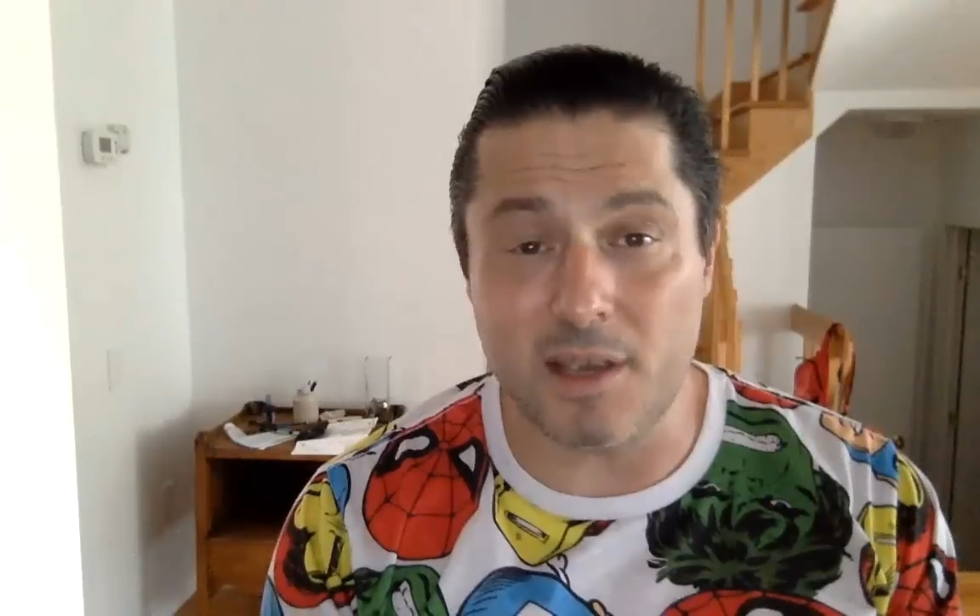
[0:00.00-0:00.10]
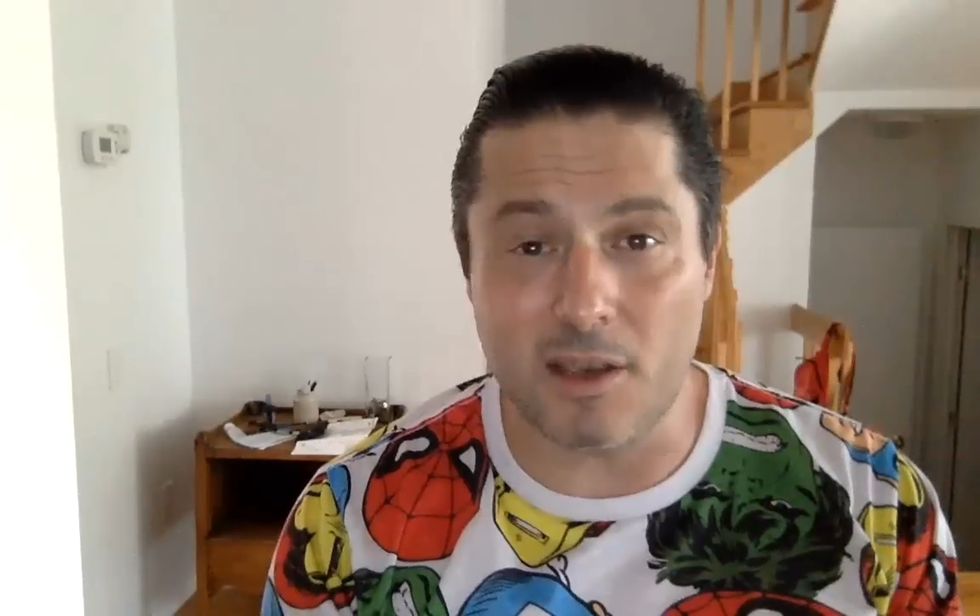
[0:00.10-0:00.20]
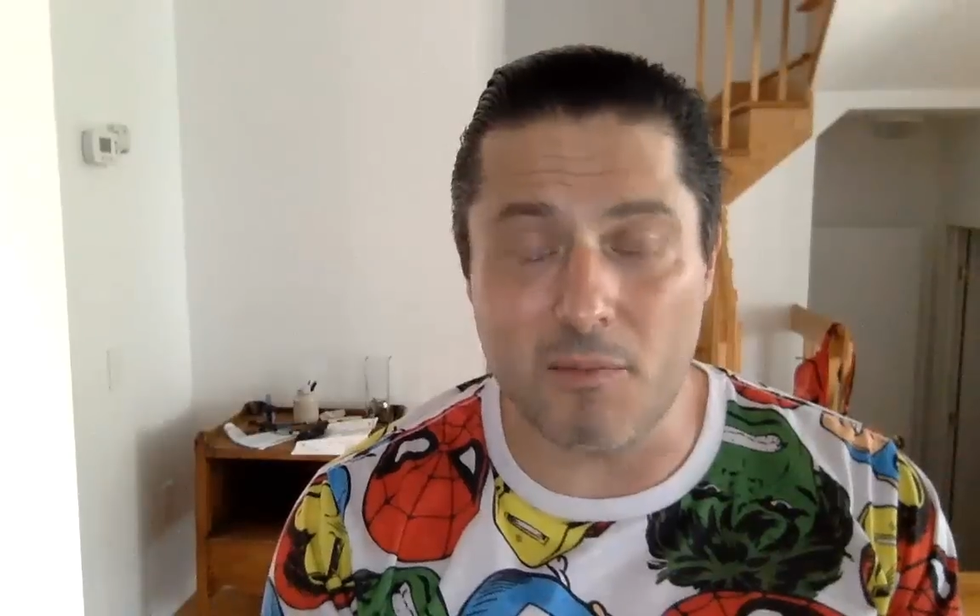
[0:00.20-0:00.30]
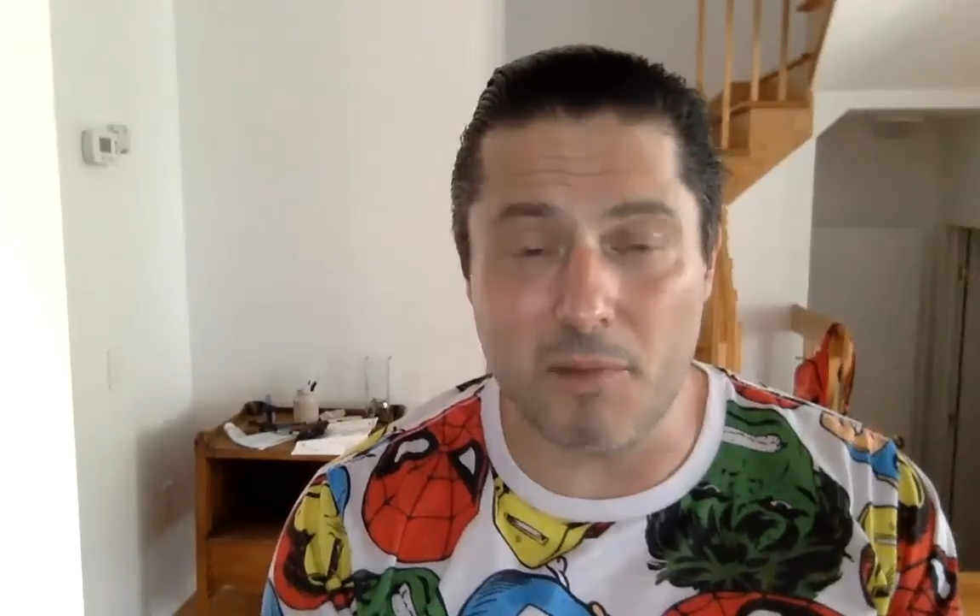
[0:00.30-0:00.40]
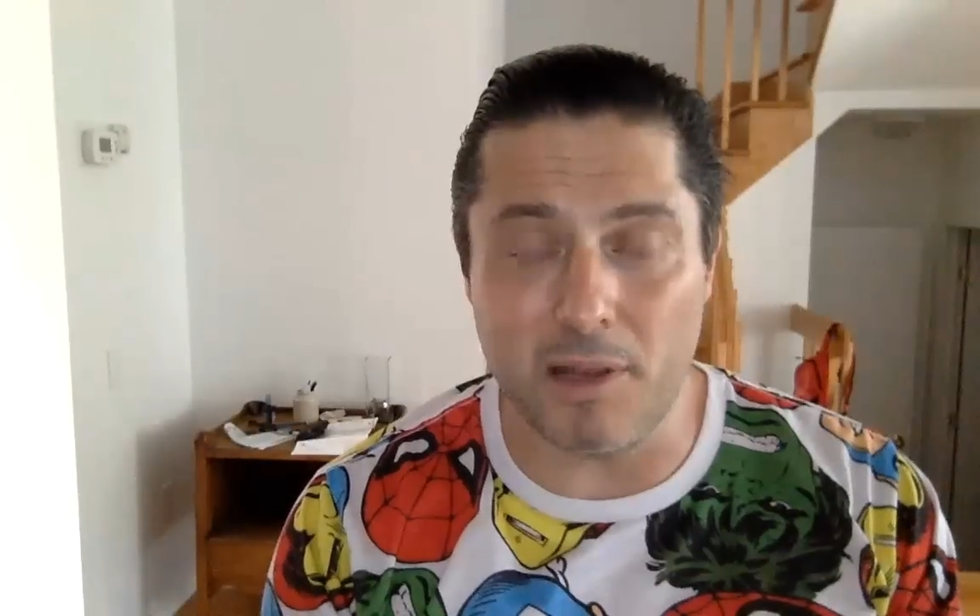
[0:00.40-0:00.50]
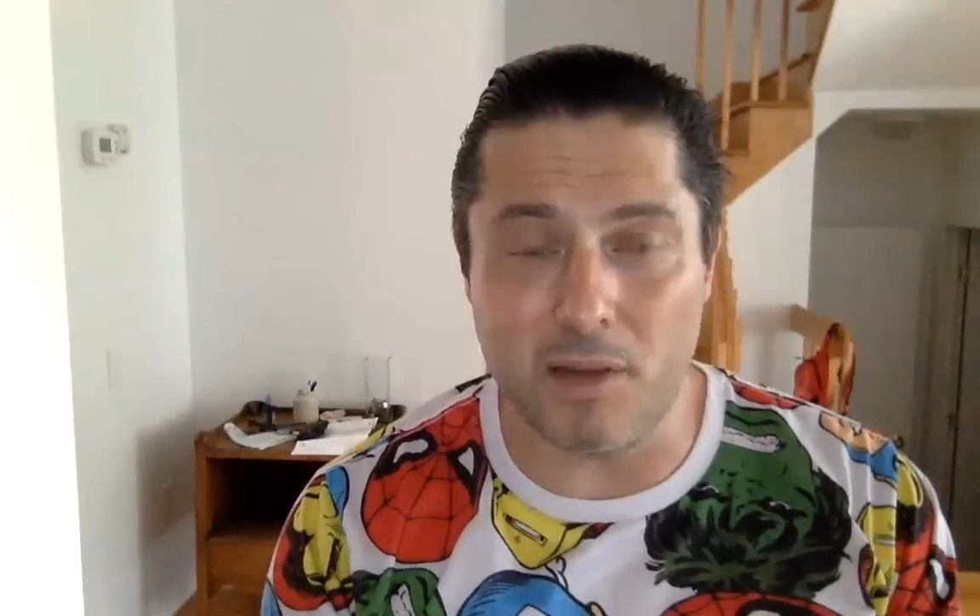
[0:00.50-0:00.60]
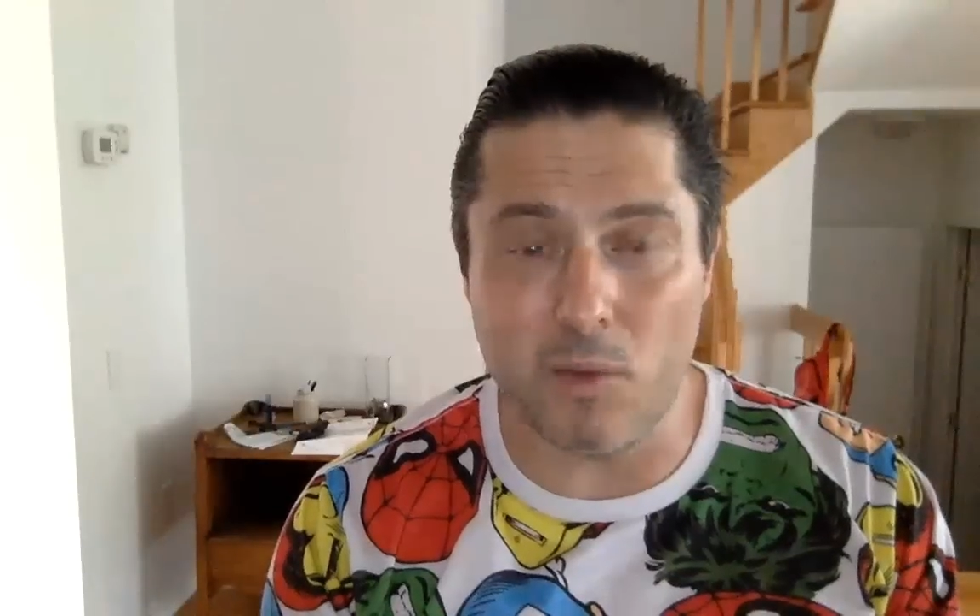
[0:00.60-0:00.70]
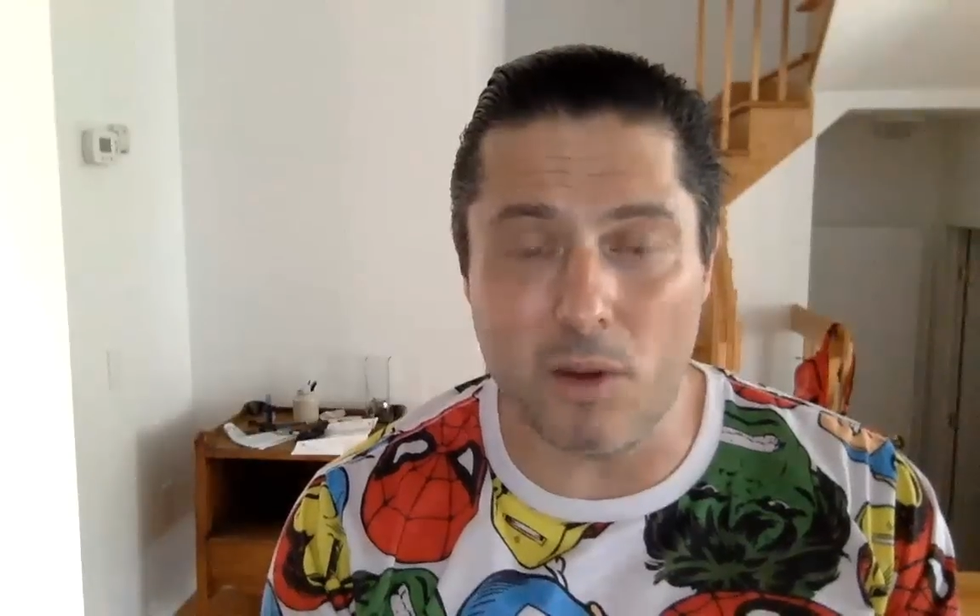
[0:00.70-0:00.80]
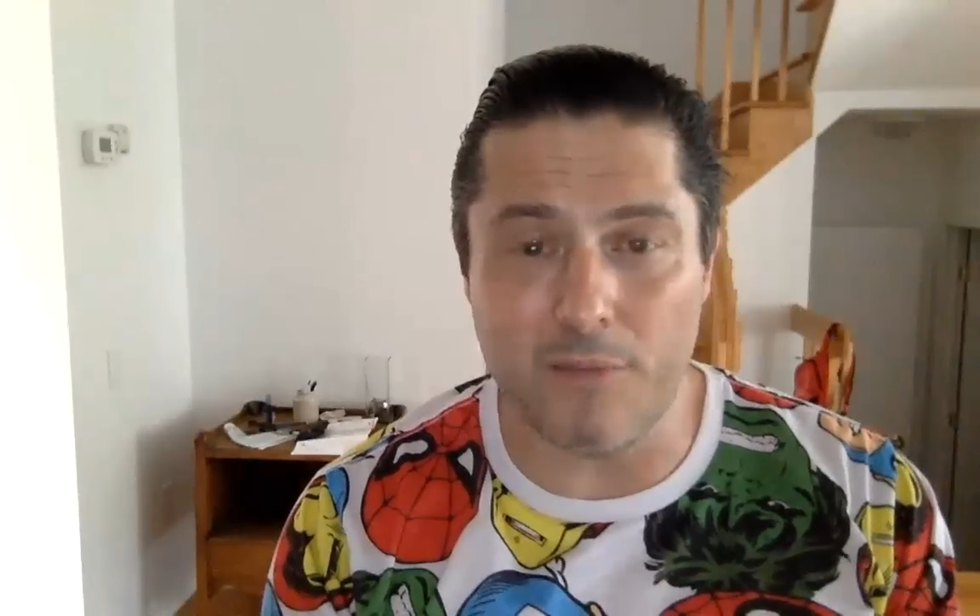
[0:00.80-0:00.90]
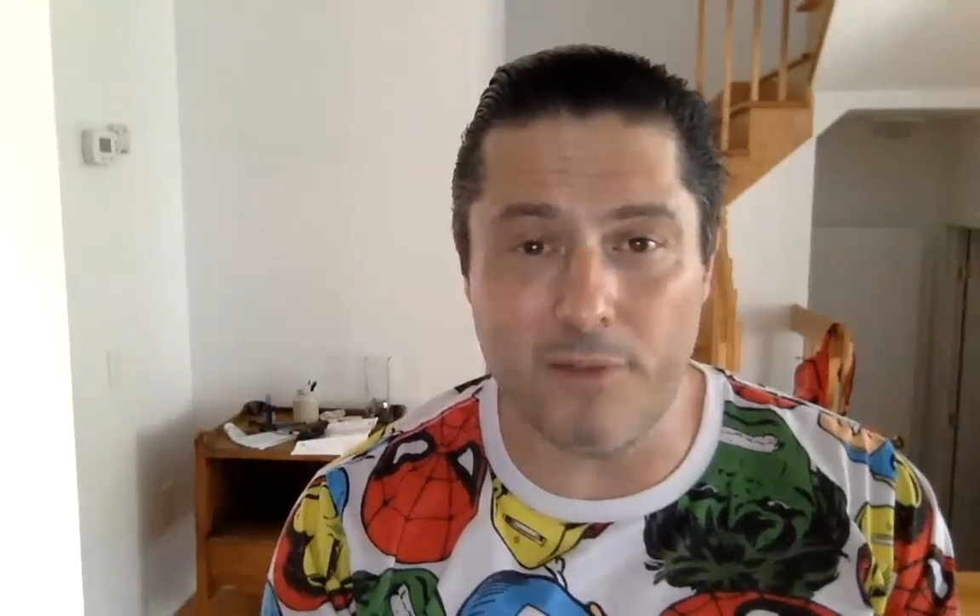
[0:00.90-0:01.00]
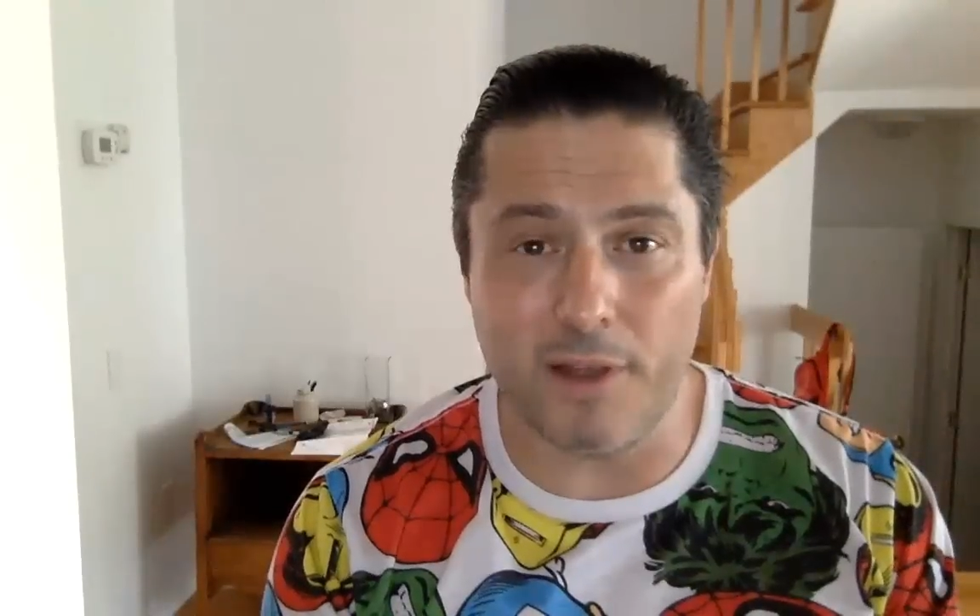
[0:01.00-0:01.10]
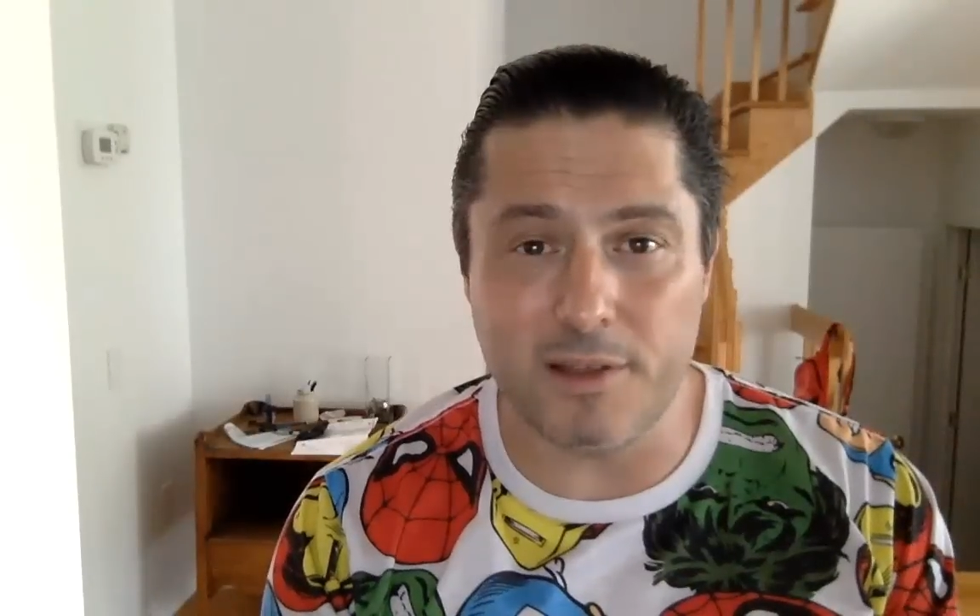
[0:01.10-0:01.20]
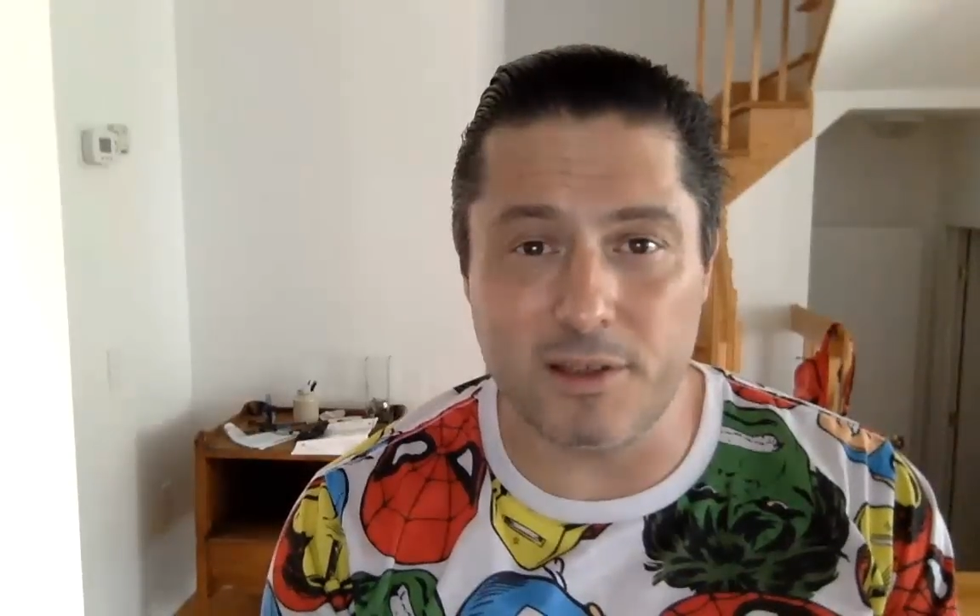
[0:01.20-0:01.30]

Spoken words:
incomplete qualified,